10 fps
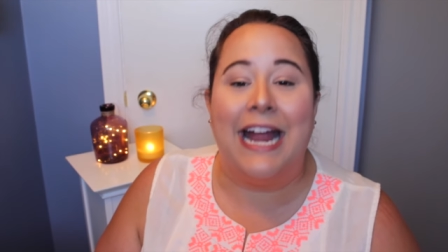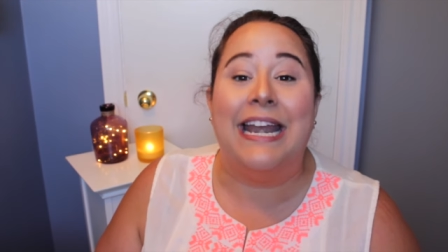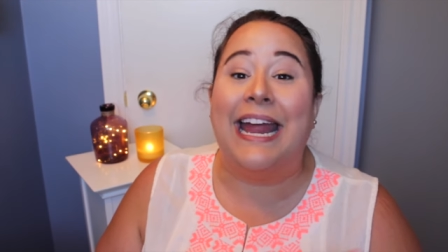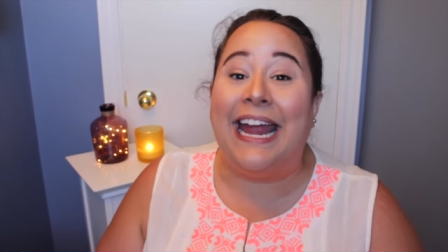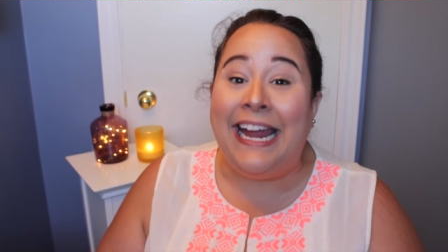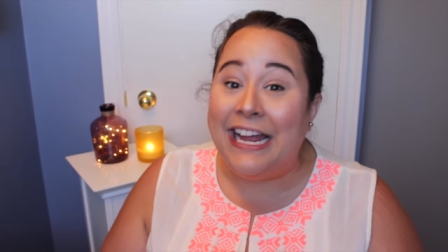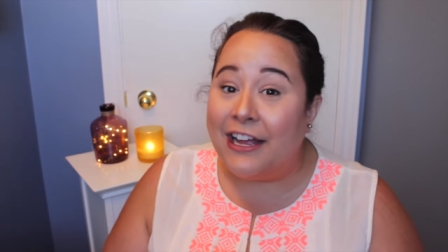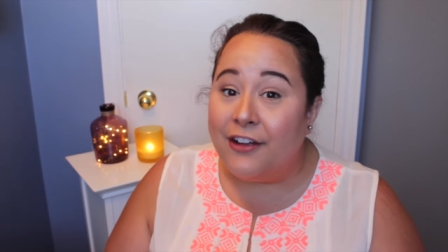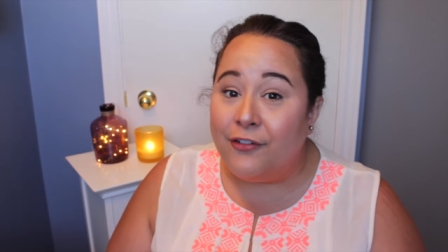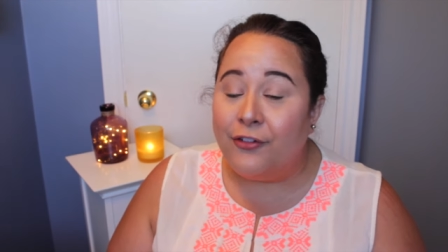And
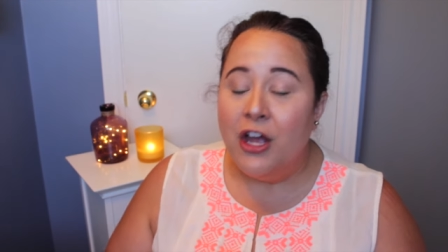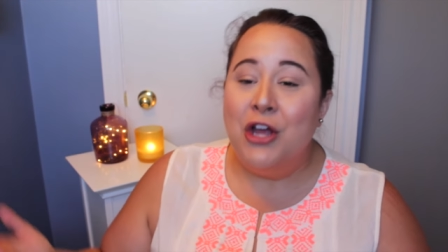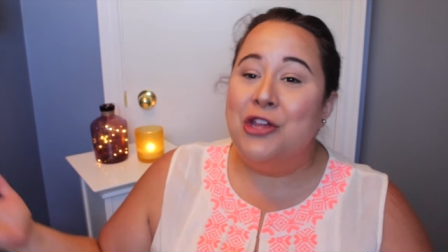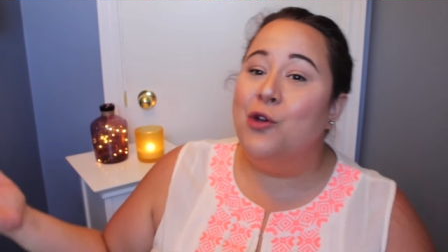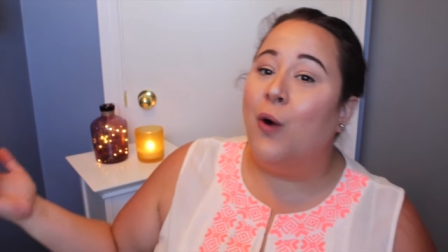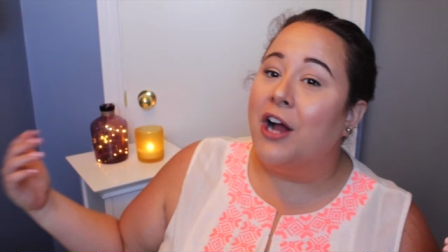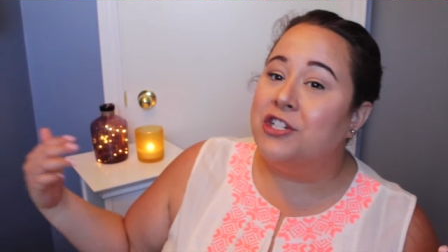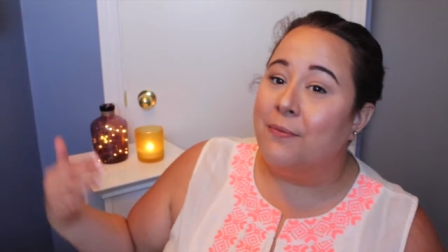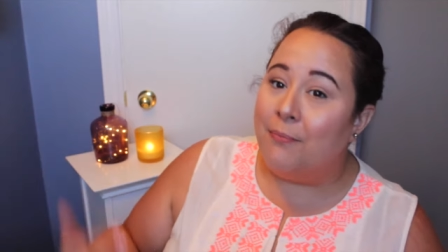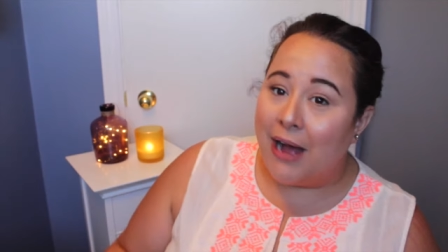if you
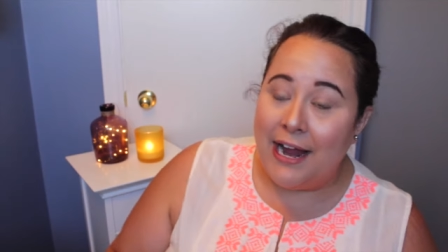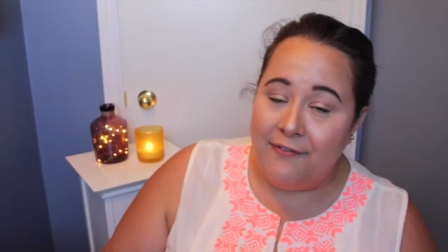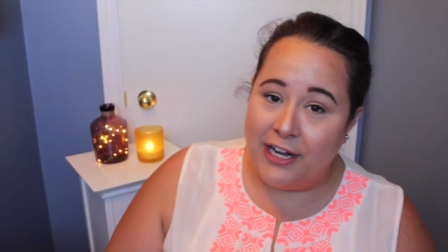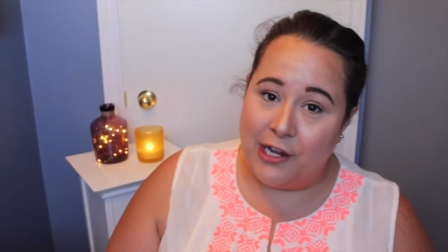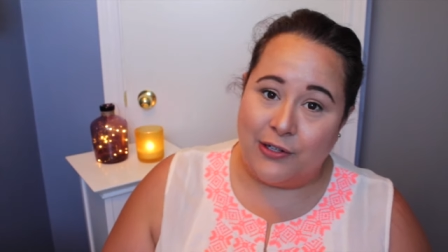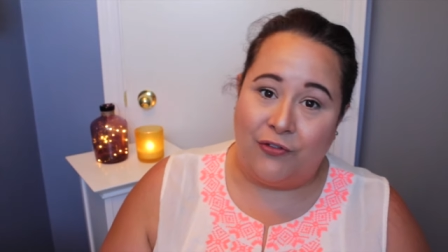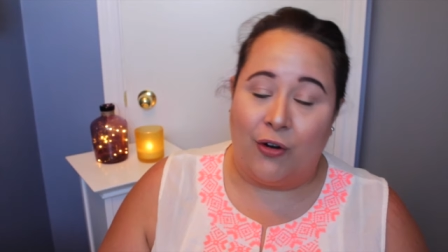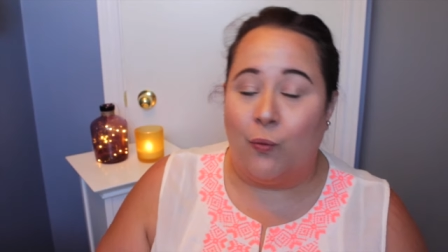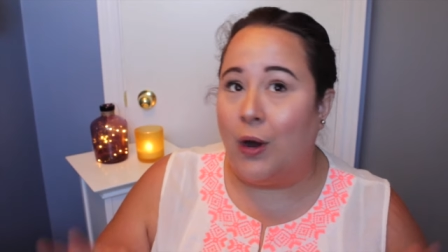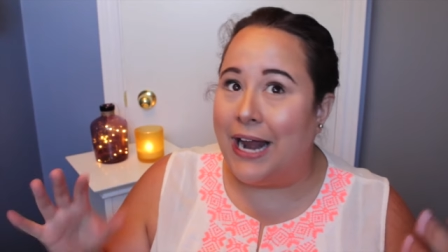watch my videos
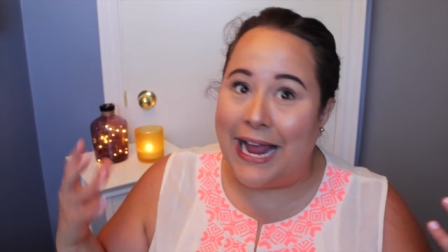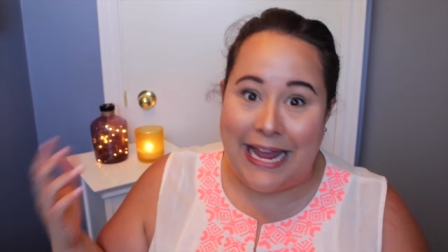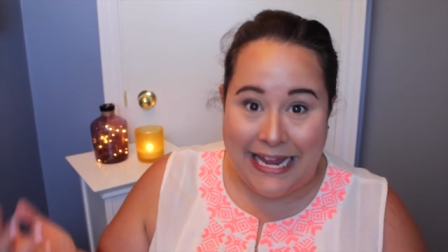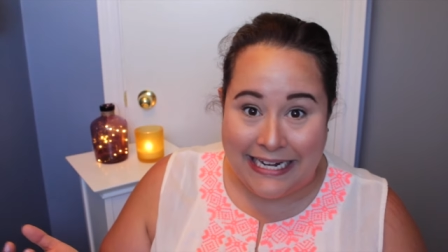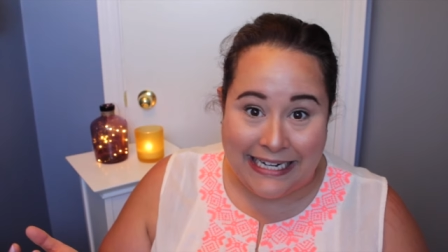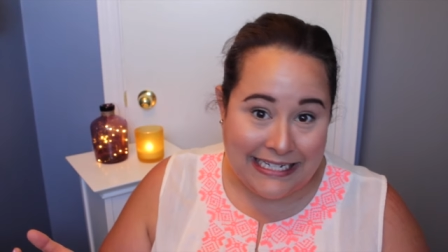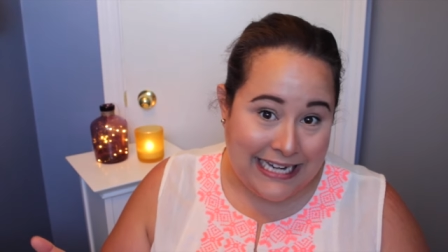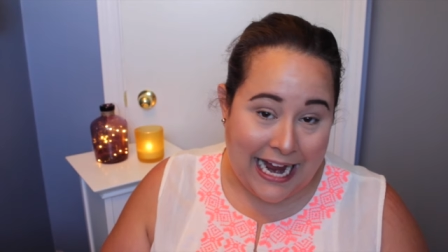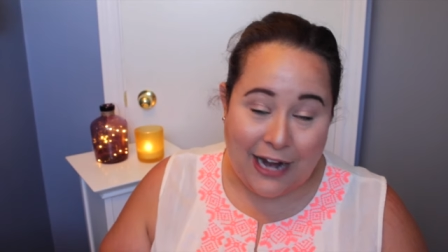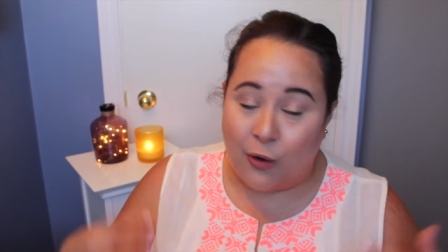for what I eat in a
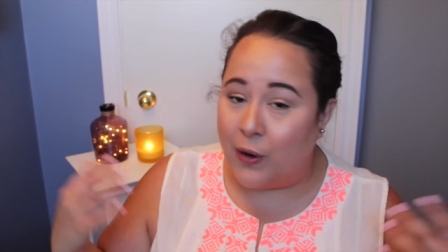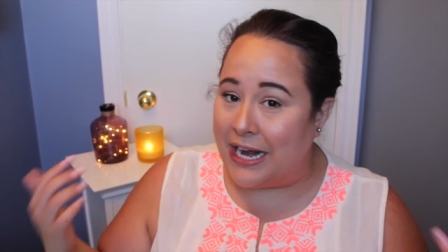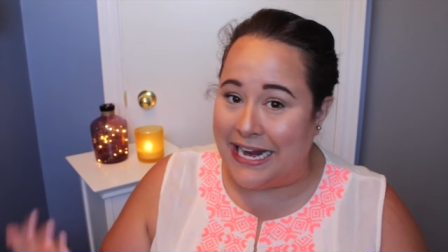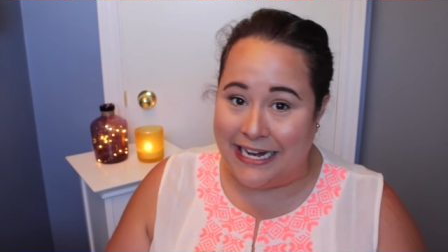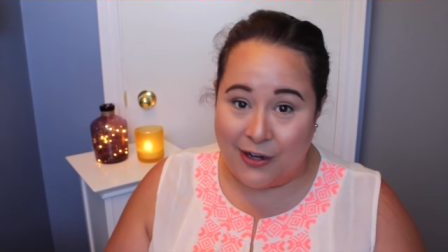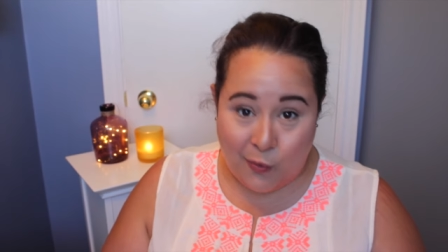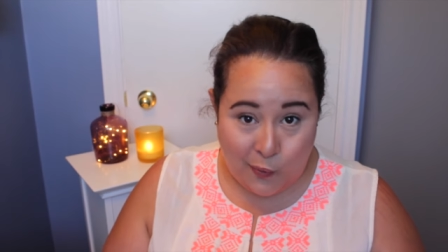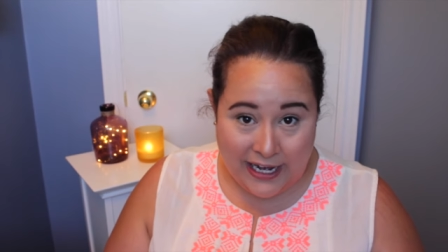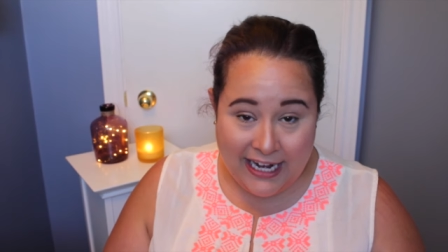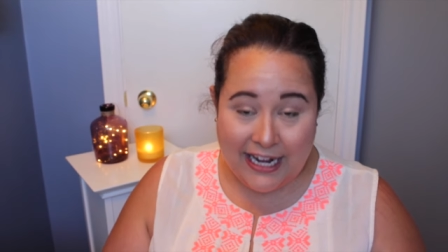day or what I eat in a
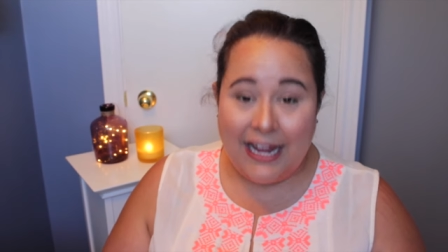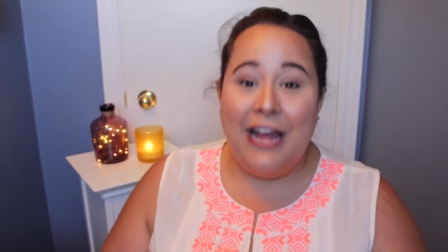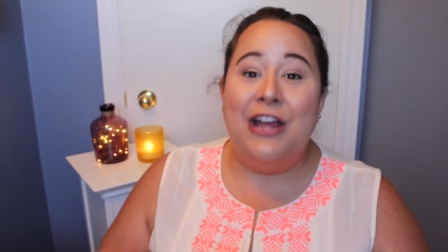week,